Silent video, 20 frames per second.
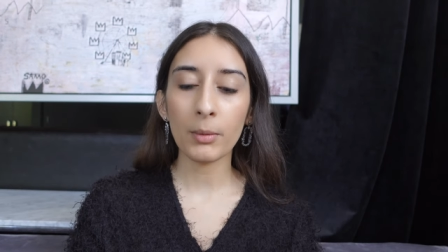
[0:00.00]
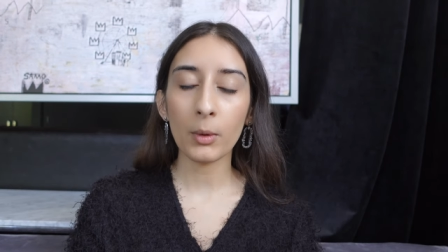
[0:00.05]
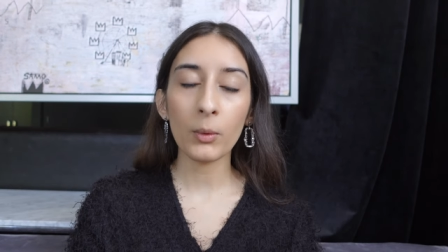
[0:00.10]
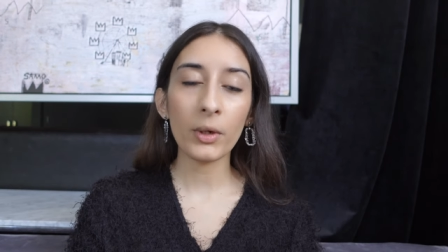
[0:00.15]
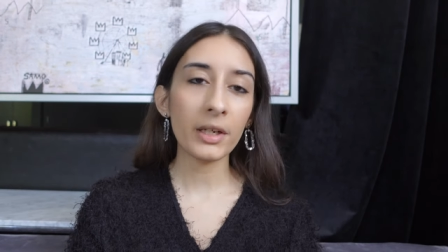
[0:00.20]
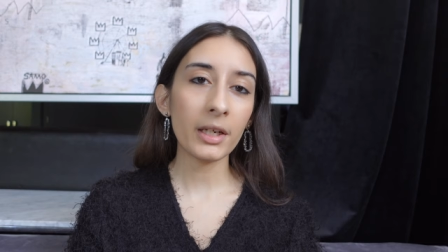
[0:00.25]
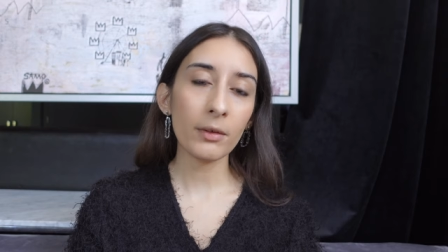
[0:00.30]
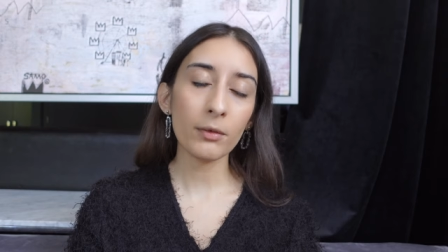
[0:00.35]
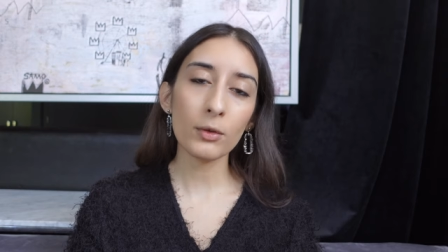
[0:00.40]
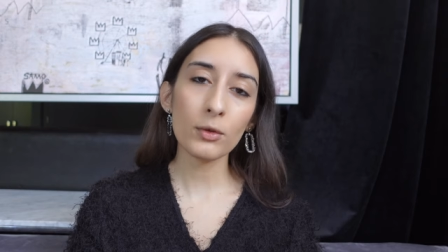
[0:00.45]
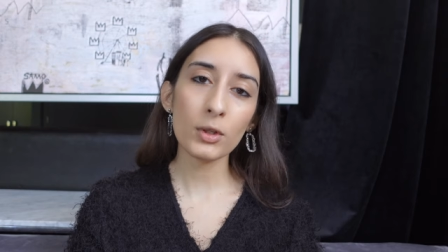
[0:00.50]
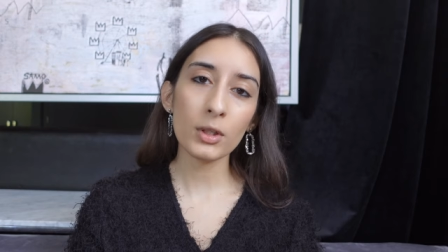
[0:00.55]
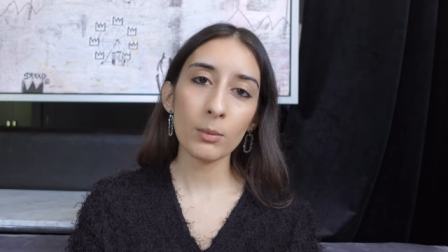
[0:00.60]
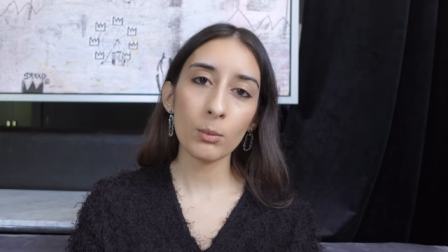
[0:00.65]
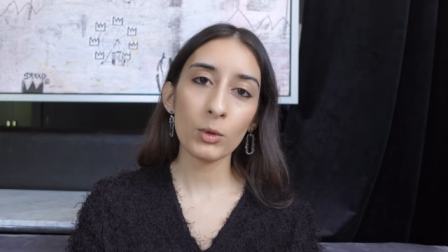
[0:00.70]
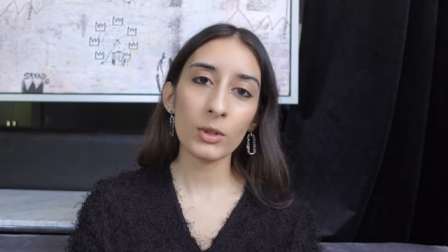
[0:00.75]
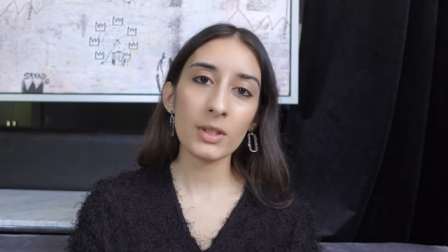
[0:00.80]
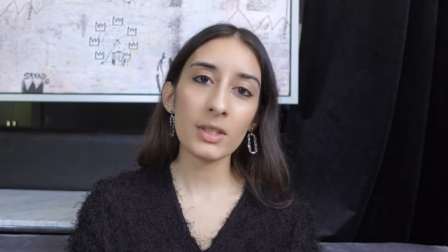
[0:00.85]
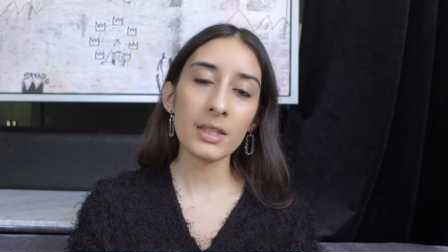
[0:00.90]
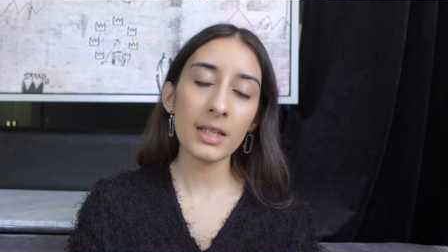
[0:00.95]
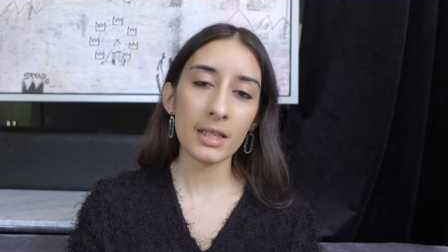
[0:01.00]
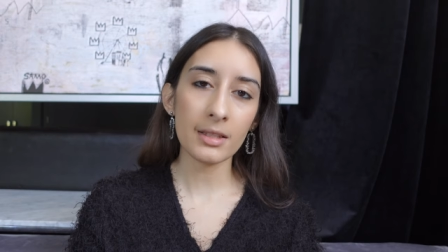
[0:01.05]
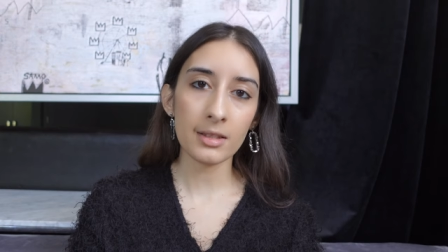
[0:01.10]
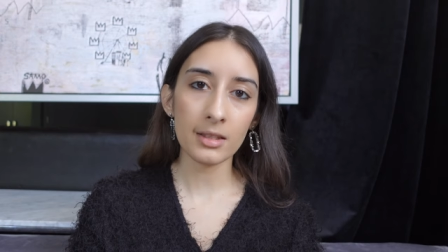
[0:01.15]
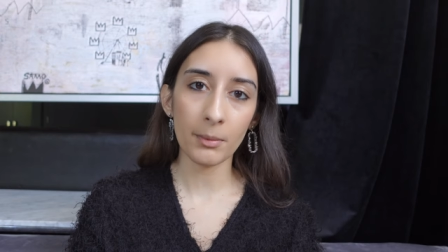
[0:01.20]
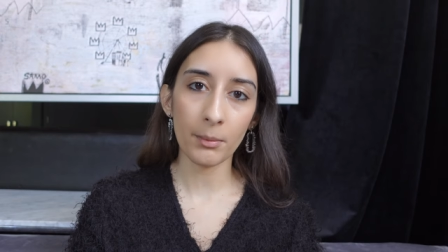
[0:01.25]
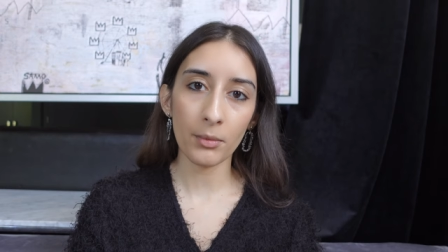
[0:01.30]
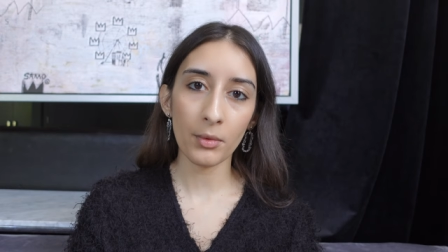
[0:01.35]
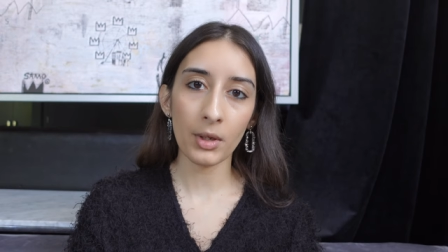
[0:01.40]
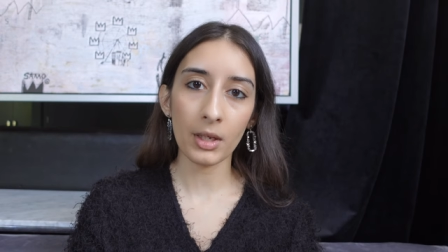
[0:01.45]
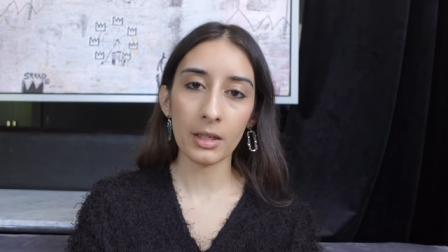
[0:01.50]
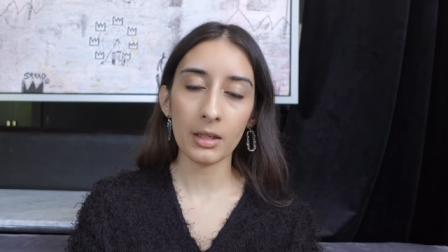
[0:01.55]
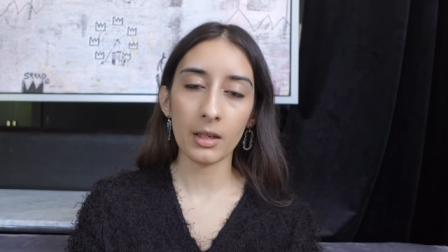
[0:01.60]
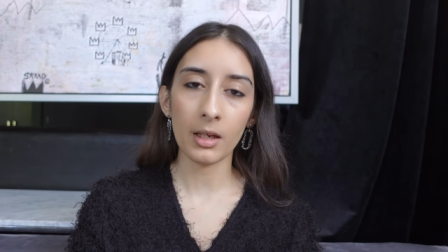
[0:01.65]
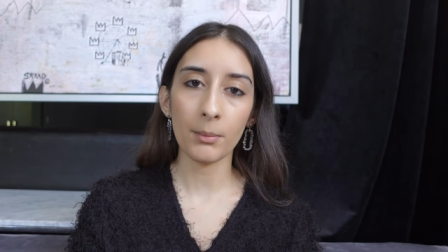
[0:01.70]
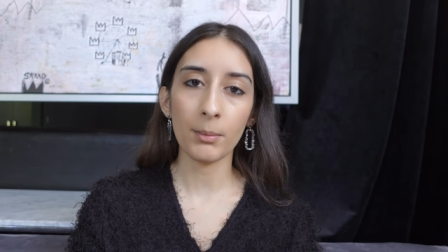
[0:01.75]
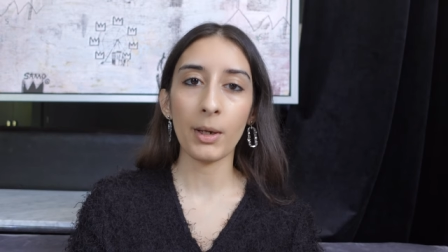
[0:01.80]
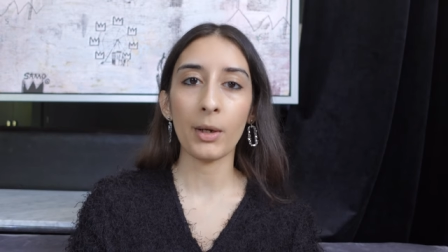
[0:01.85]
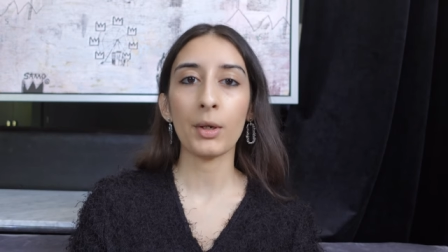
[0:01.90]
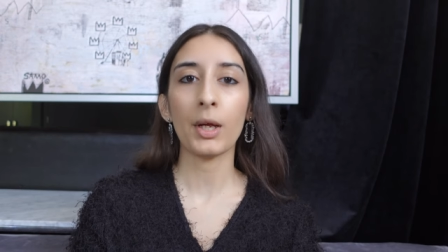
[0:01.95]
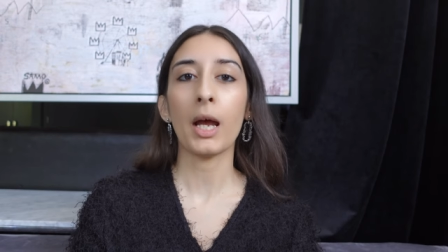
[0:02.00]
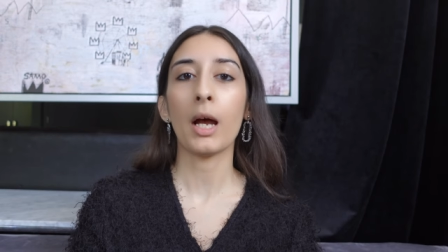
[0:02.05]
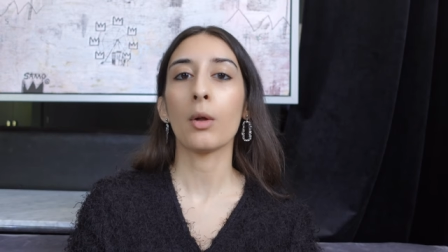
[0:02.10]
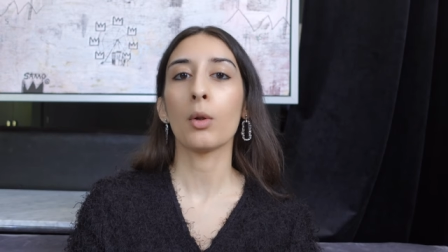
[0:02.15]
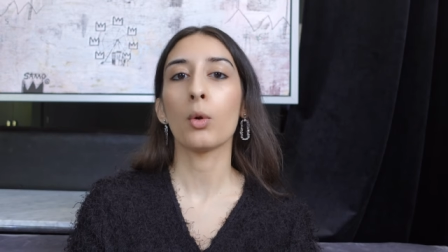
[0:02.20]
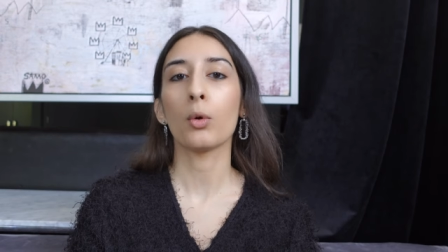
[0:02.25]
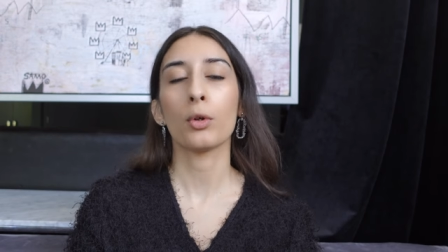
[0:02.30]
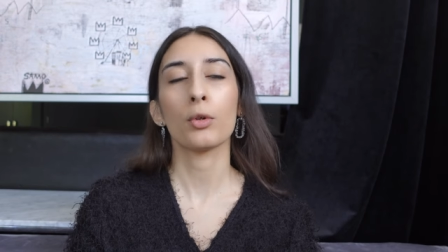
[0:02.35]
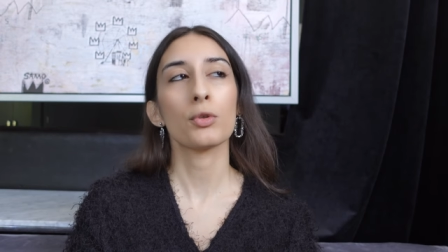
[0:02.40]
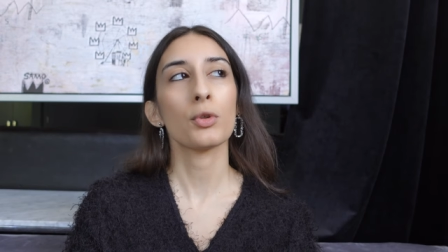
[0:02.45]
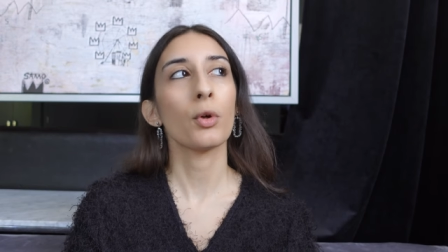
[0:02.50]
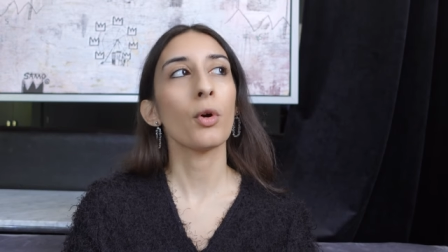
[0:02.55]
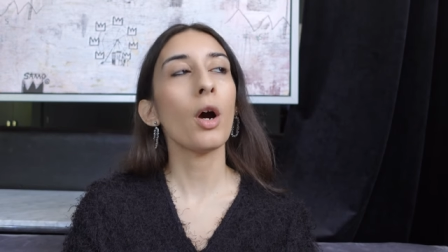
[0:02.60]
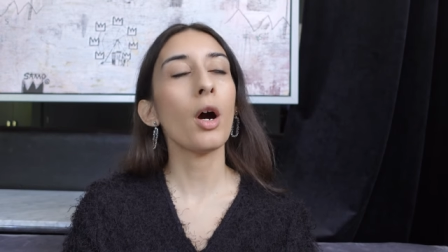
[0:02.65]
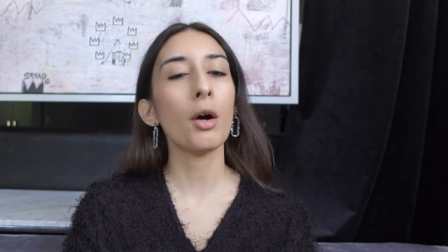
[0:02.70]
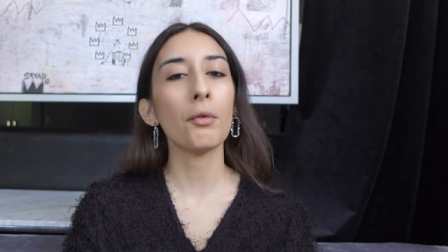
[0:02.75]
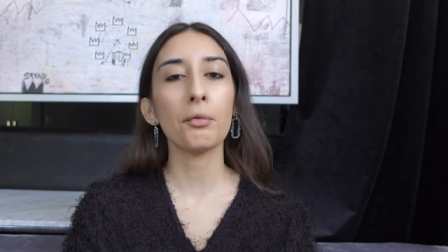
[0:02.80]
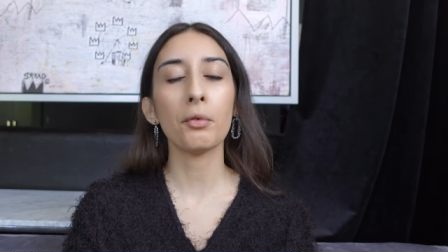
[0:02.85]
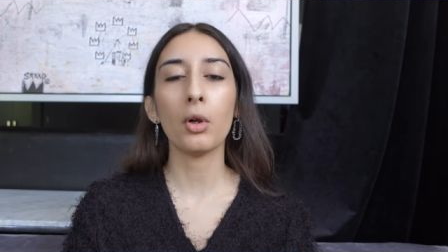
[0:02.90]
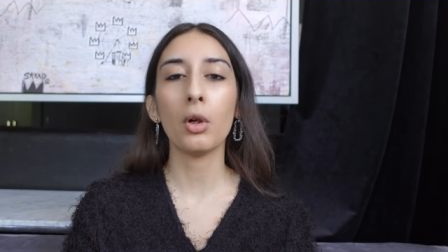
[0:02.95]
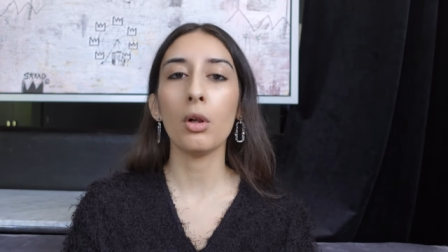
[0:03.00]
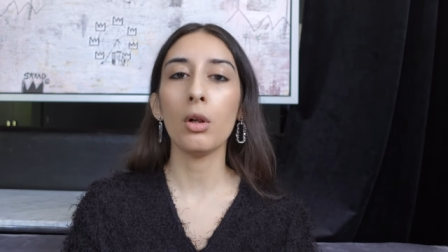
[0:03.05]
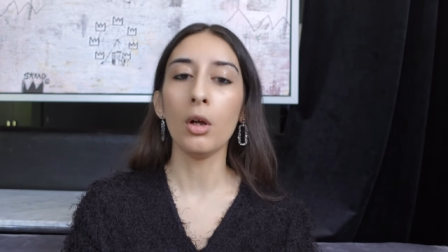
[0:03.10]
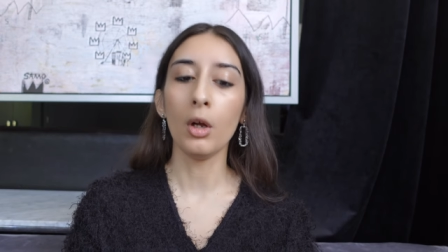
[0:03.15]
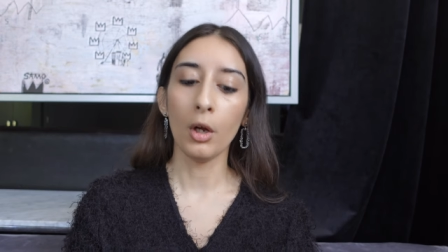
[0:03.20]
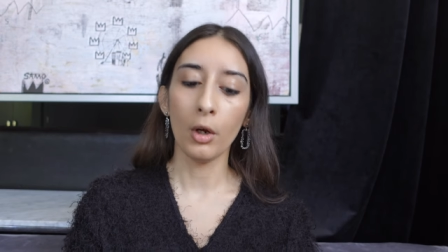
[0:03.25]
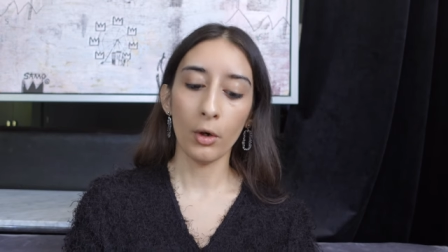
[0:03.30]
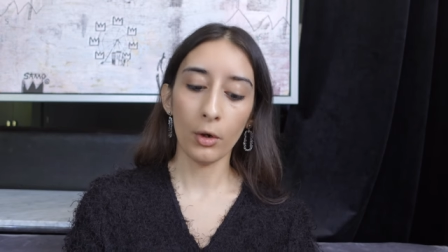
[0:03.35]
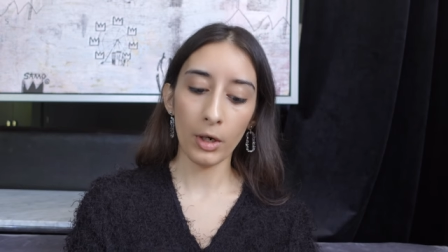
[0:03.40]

But whenever someone says something about how lawyers are awful